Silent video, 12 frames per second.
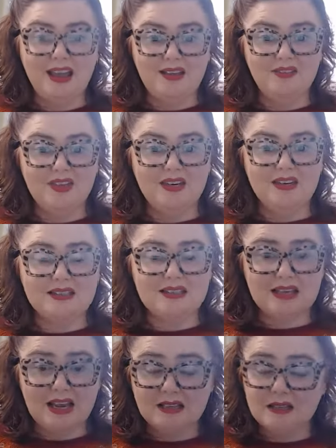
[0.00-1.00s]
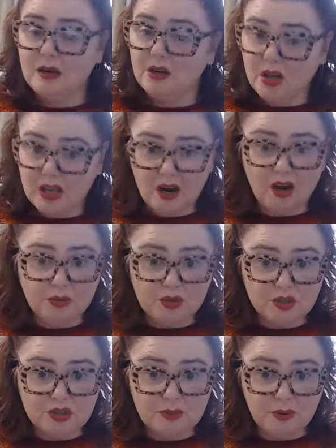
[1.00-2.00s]
And then I
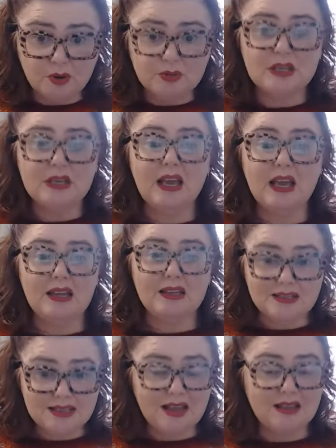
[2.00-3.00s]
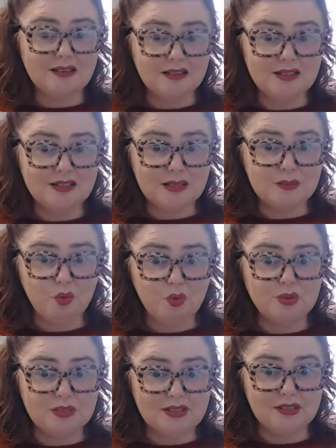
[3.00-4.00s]
would use the Pulse DK in Southlander
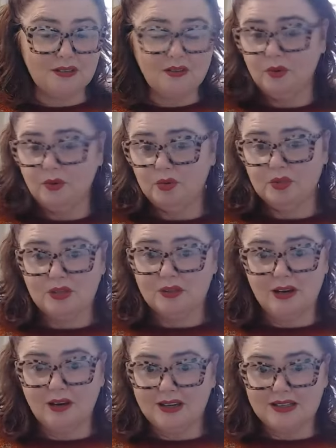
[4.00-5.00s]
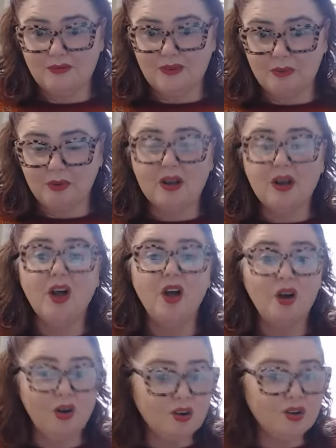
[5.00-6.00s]
Sport still if you wanted the lighter fabric
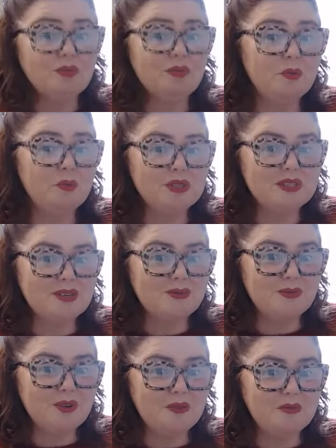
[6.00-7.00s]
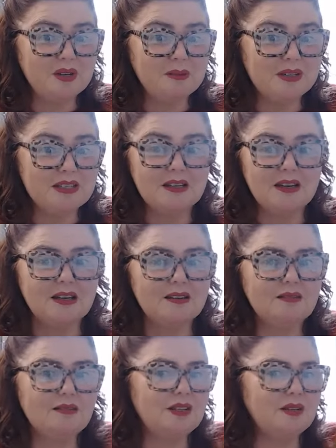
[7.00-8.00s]
on a 3.75 millimeter
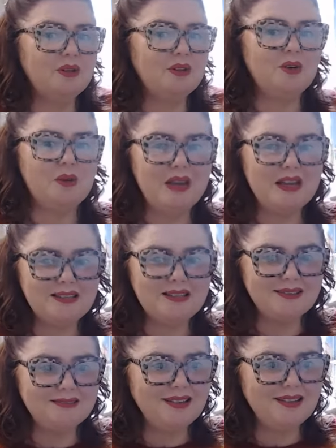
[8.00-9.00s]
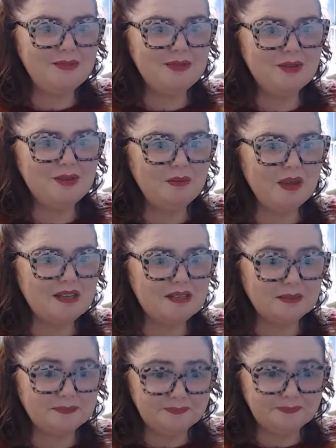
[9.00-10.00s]
needle, and it would look amazing, absolutely amazing.